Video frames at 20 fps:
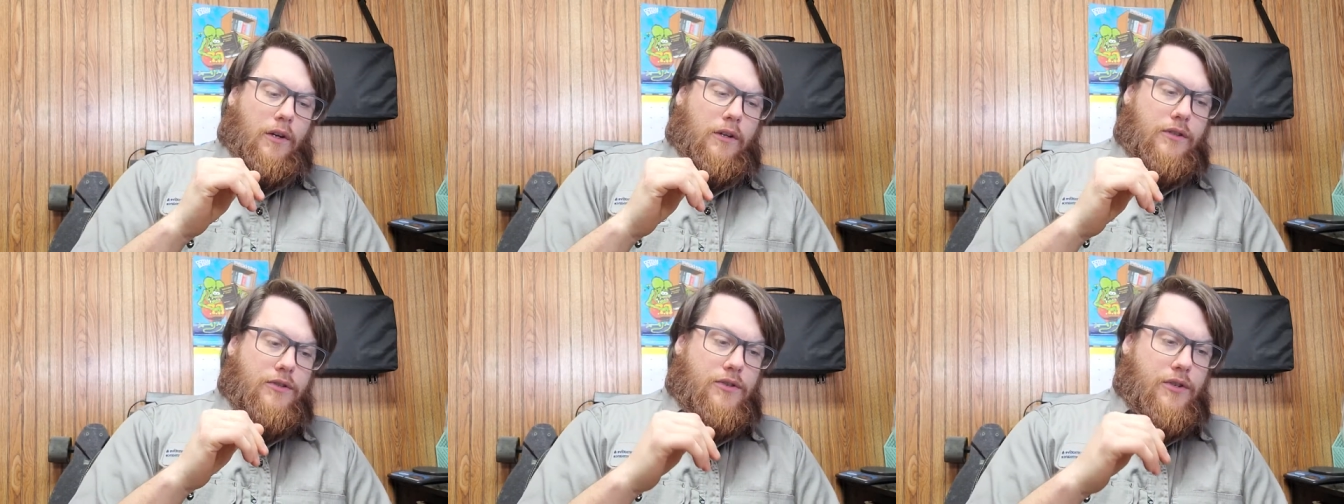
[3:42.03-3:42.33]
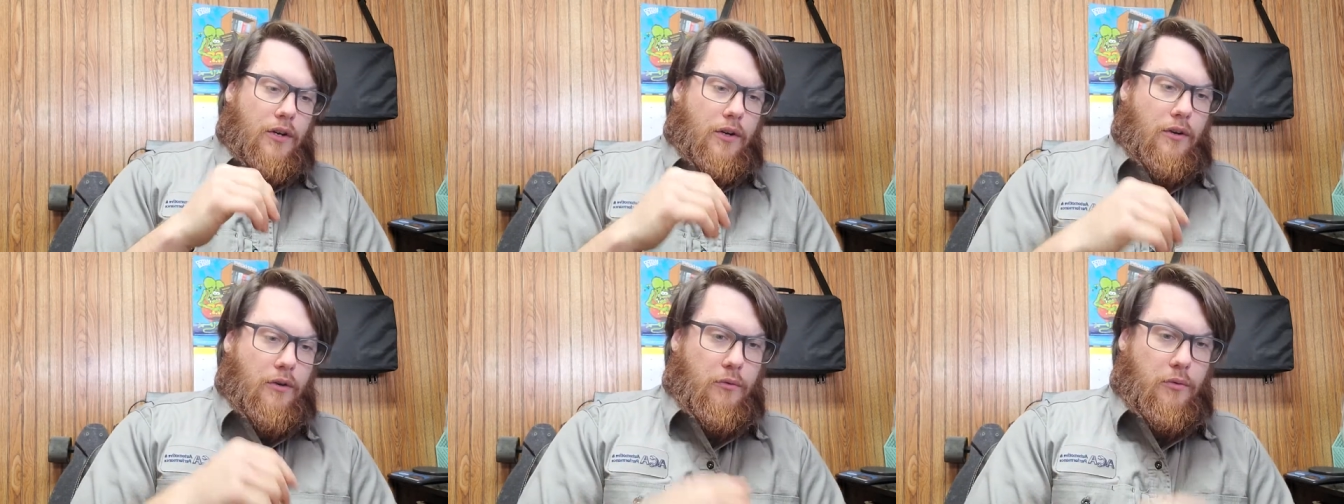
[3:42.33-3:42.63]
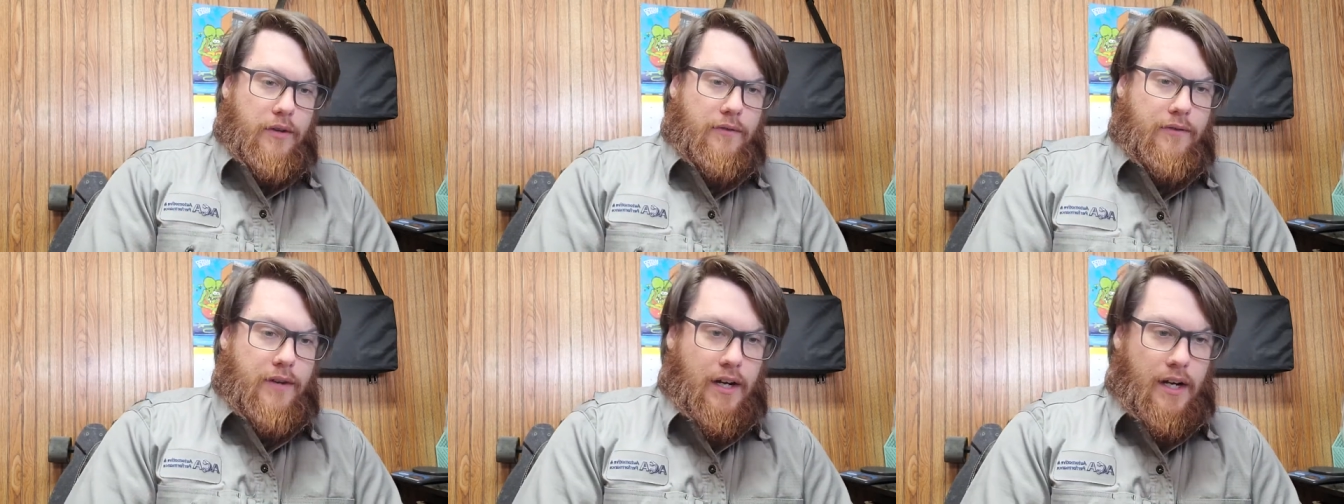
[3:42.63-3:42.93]
So
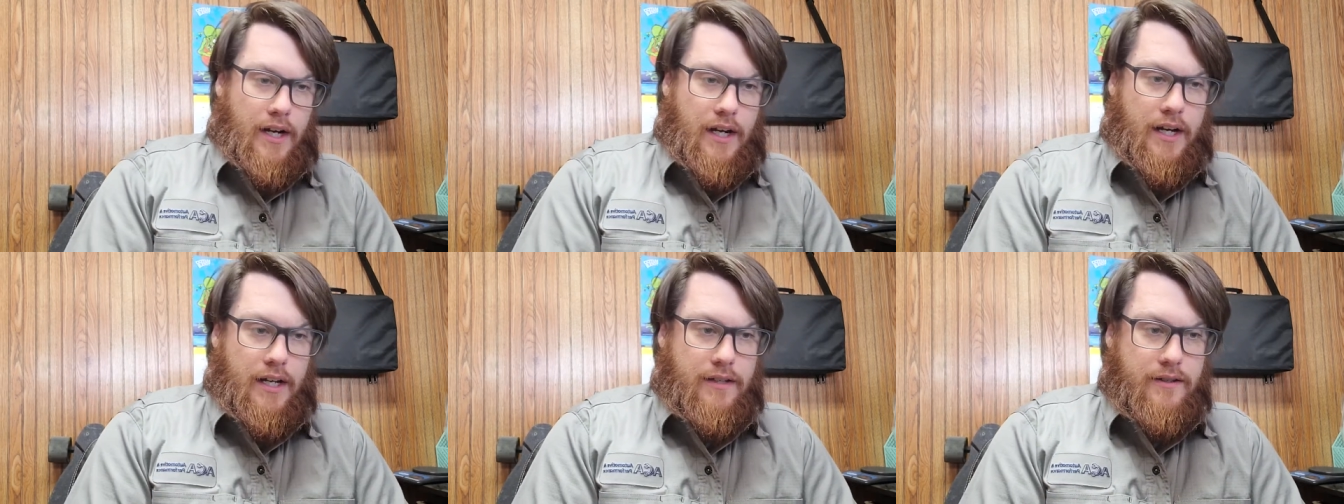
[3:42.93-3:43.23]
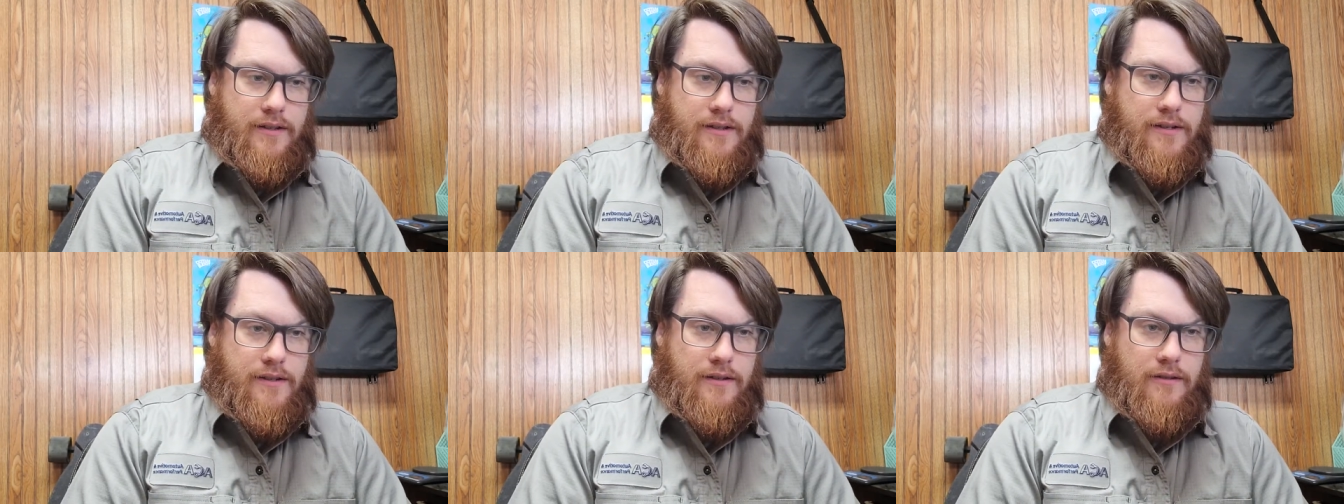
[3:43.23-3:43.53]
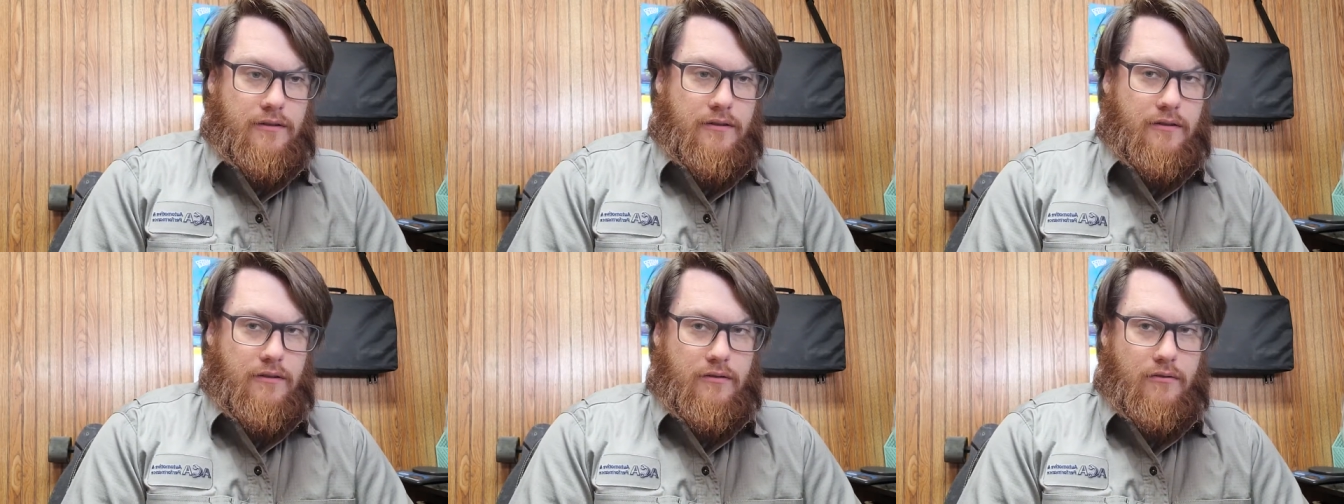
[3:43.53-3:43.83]
we've got
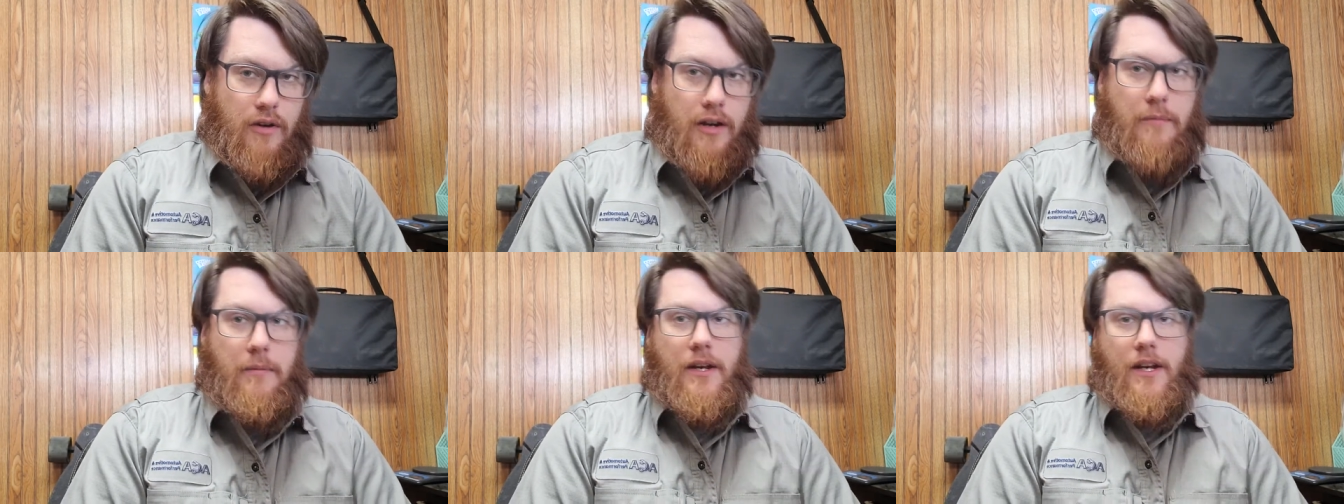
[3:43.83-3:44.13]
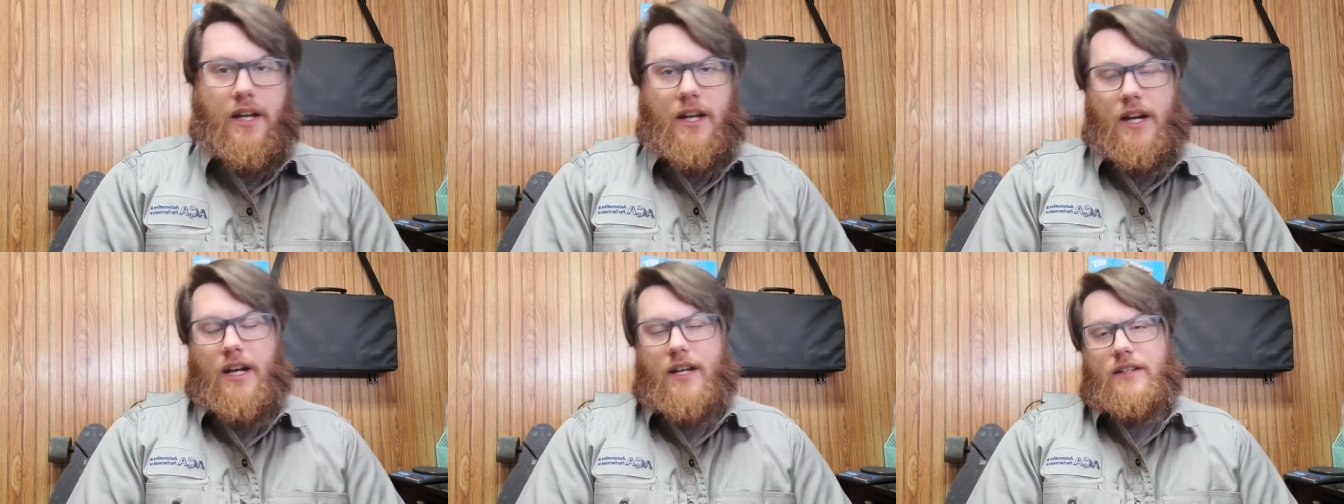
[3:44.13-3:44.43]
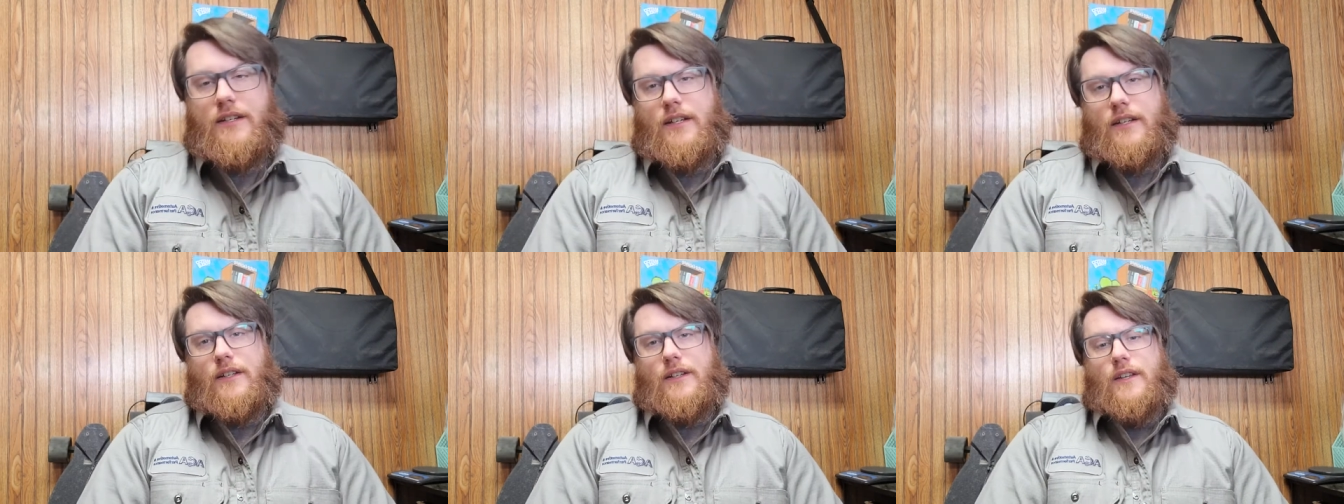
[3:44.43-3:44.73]
quite a bit of
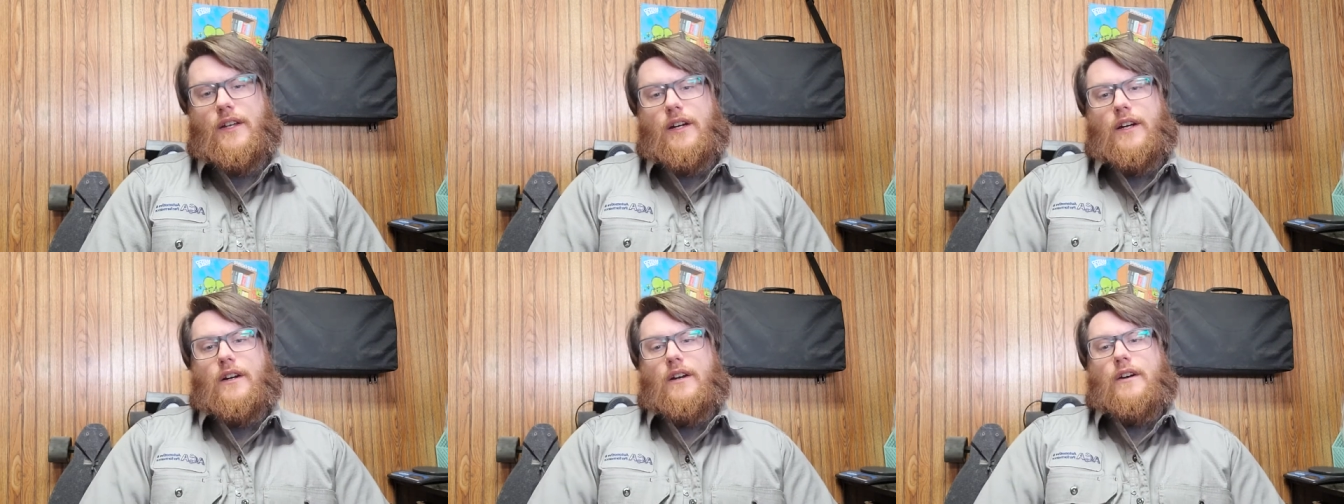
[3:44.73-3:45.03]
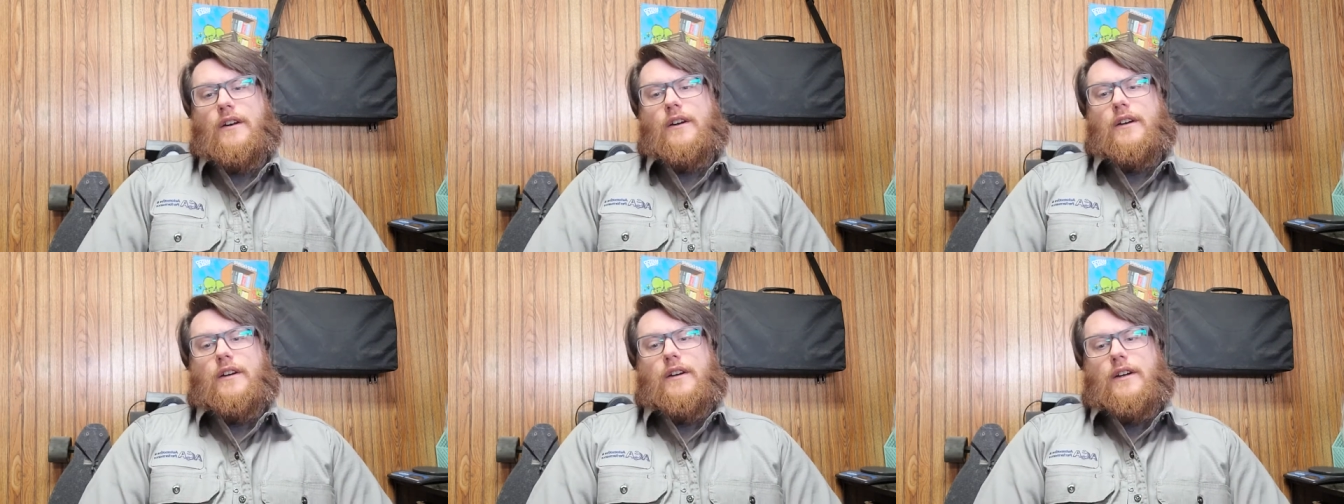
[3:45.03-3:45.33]
content there.